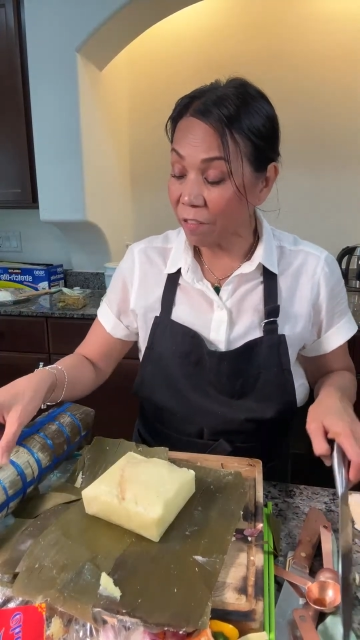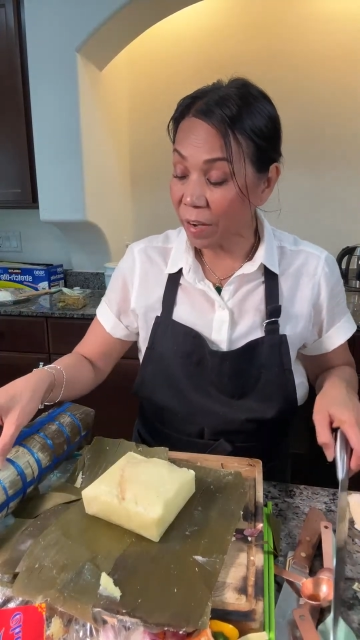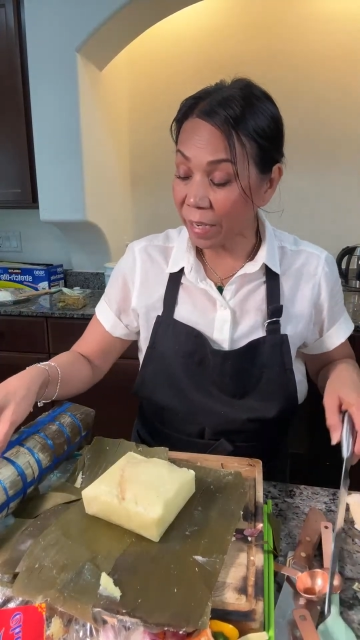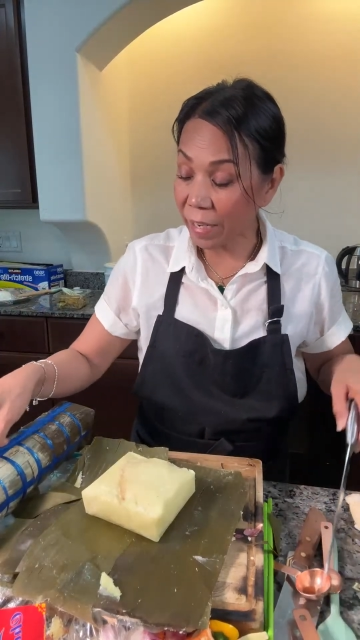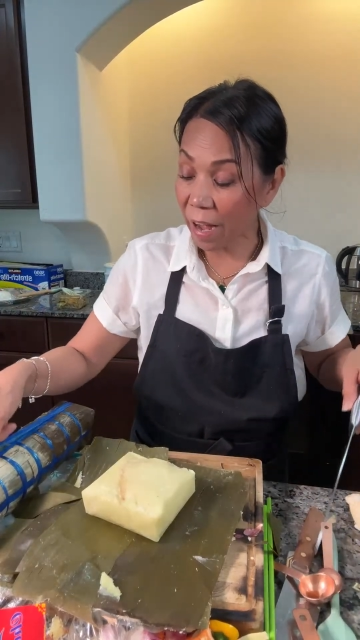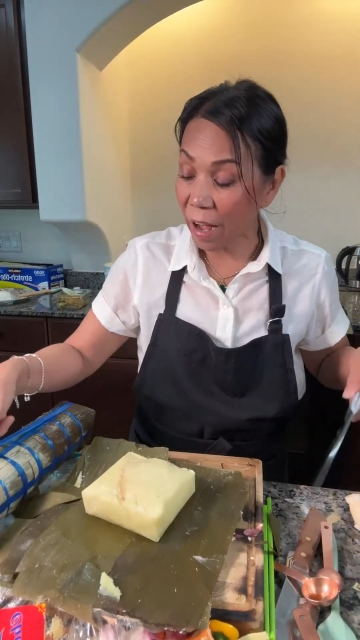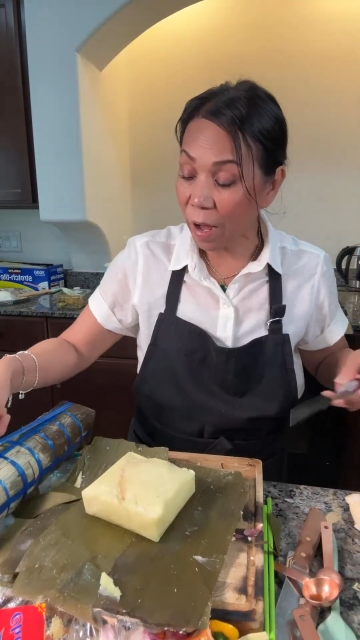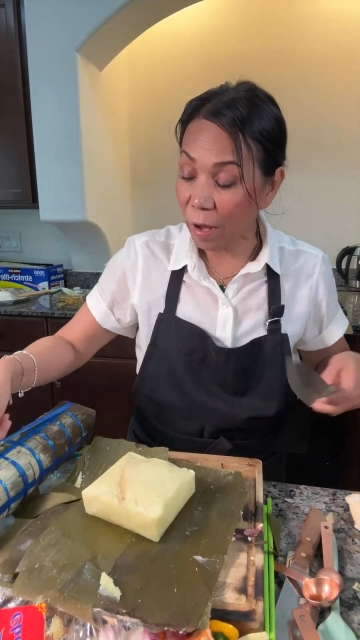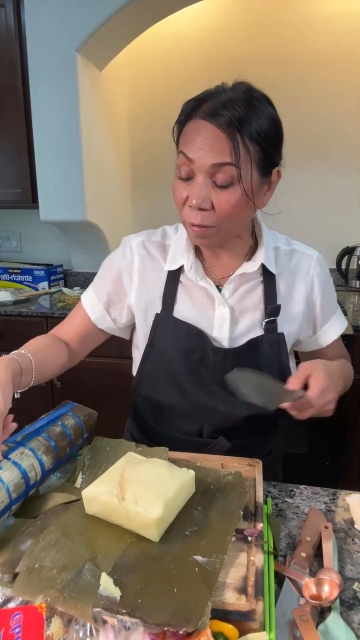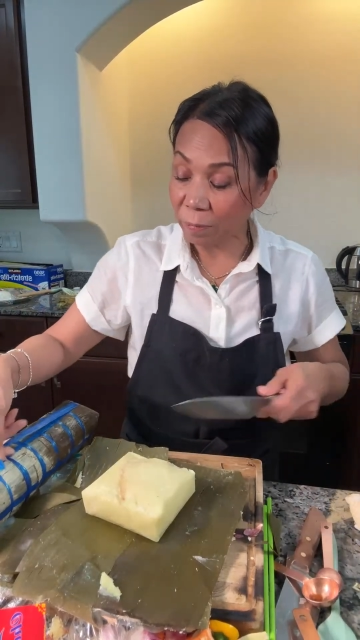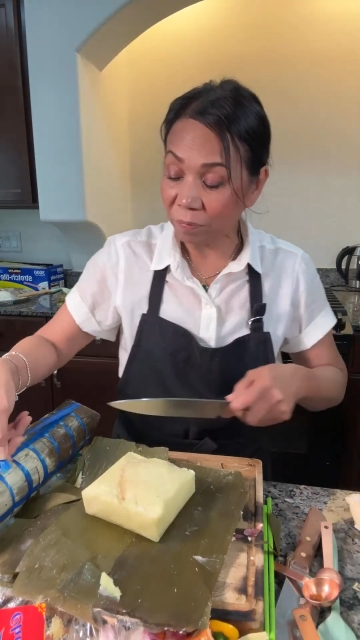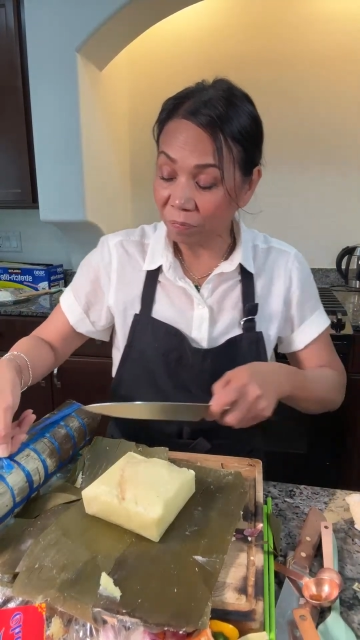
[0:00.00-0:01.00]

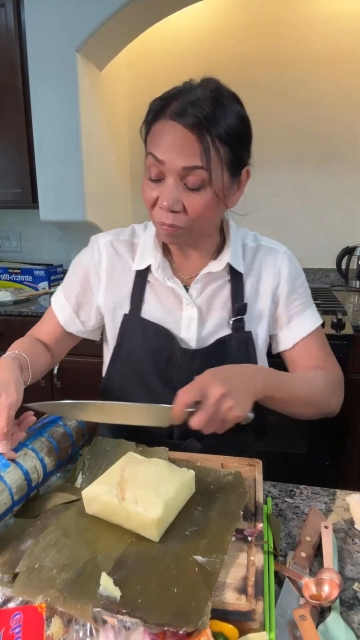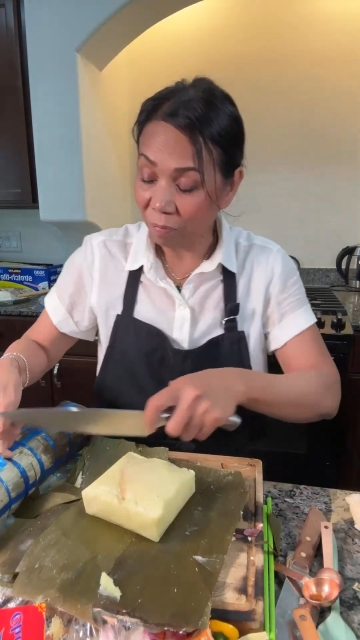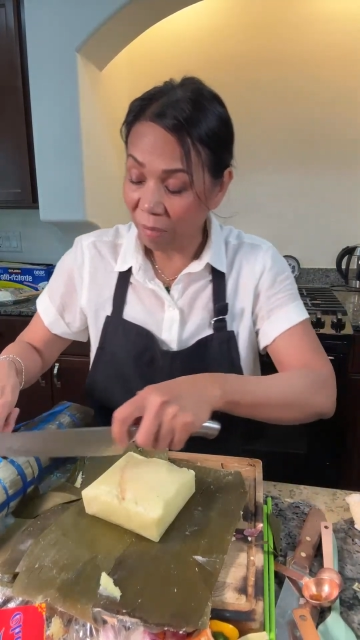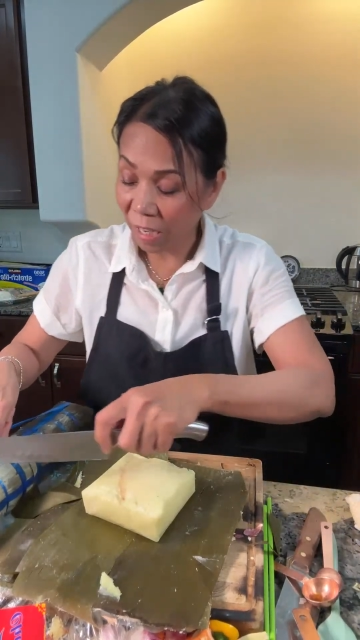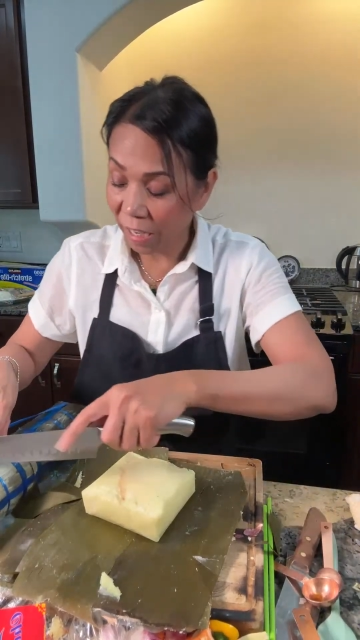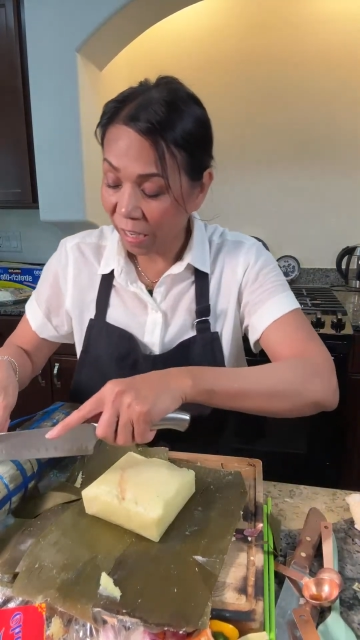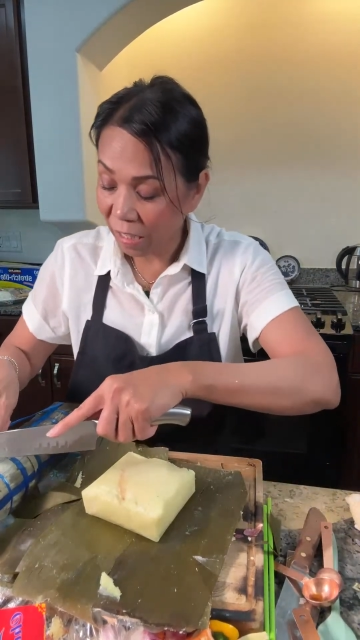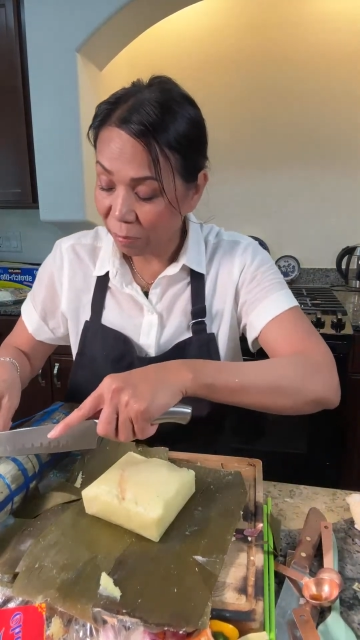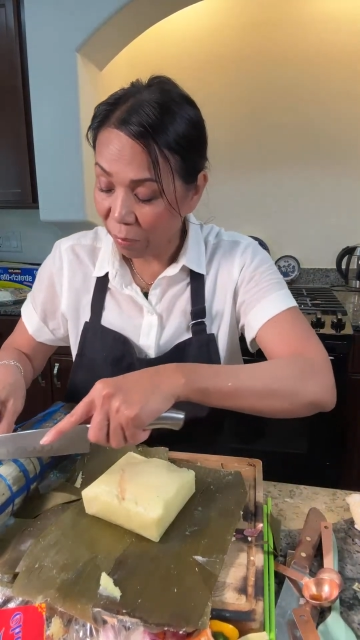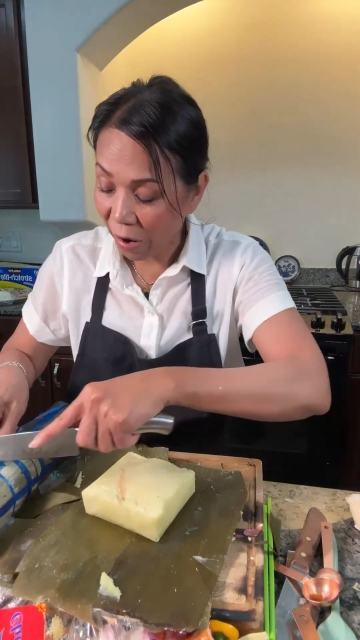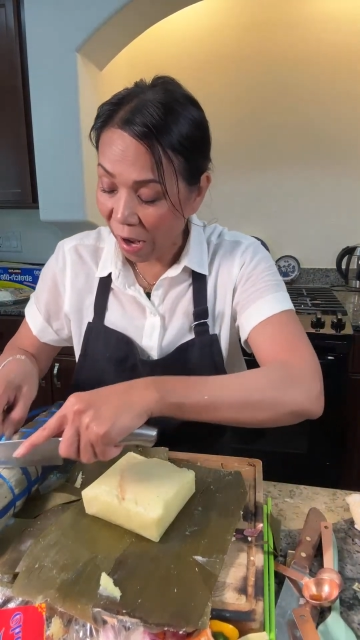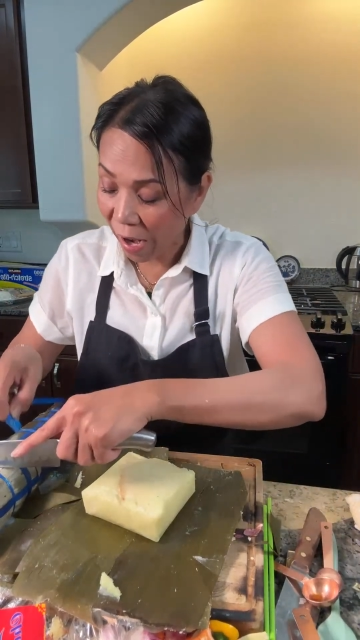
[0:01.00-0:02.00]
Vietnam meeting his
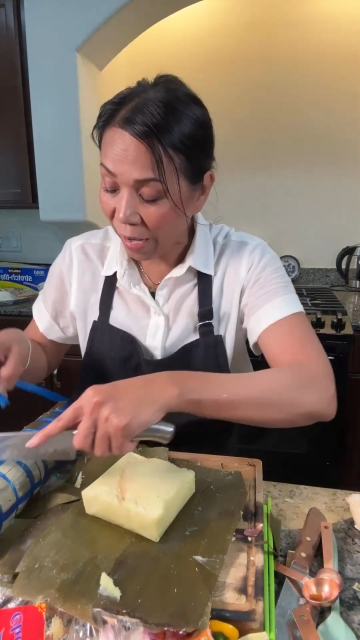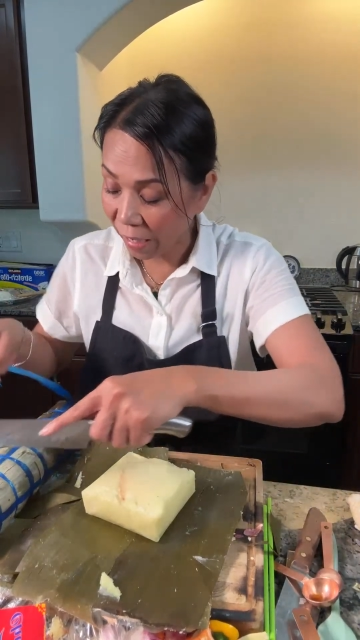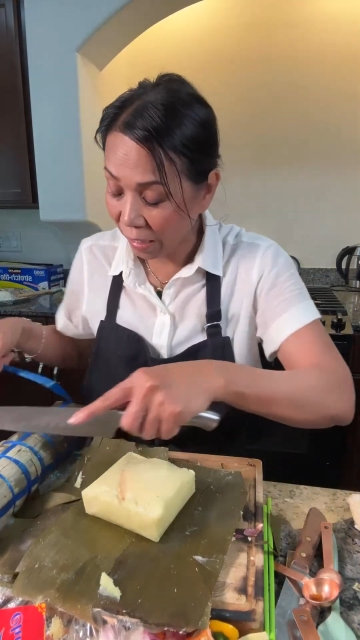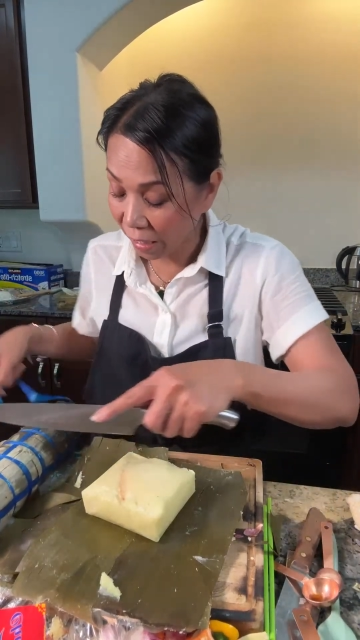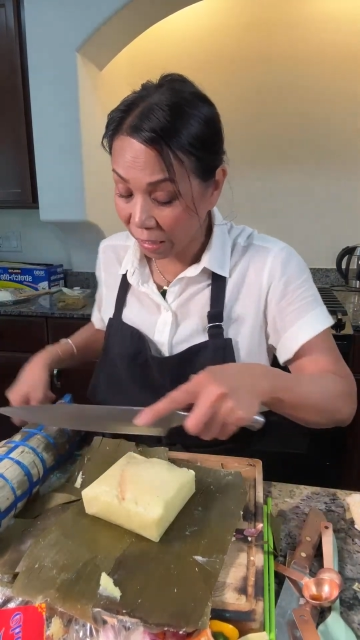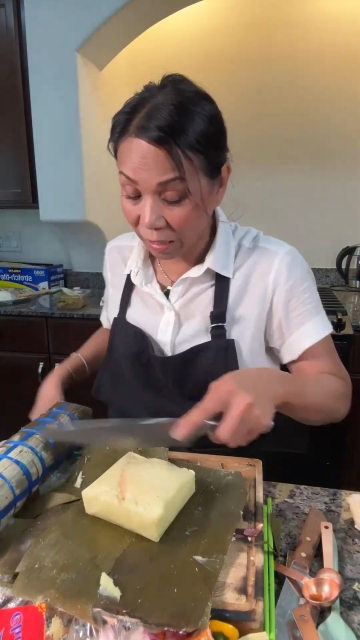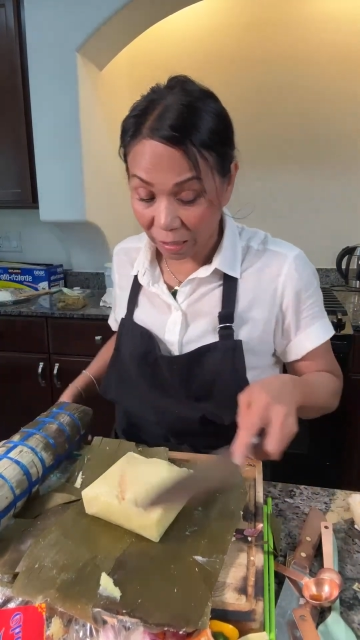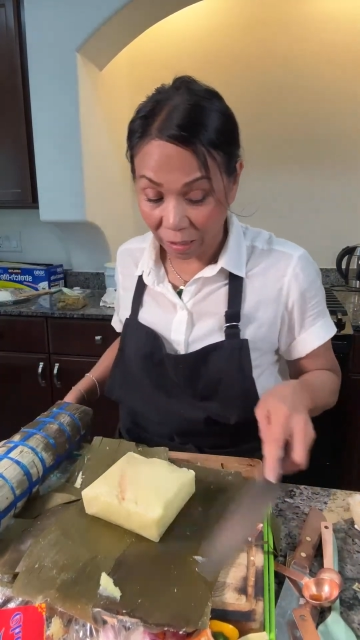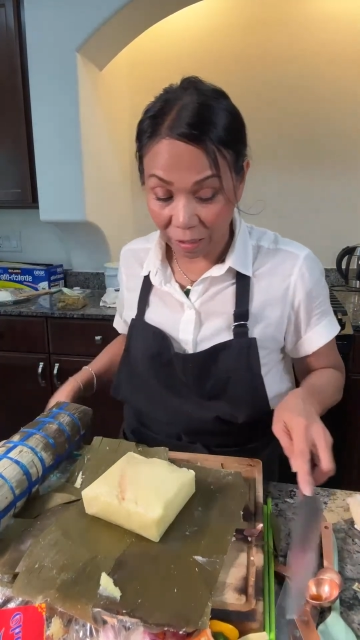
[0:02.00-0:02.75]
bride. He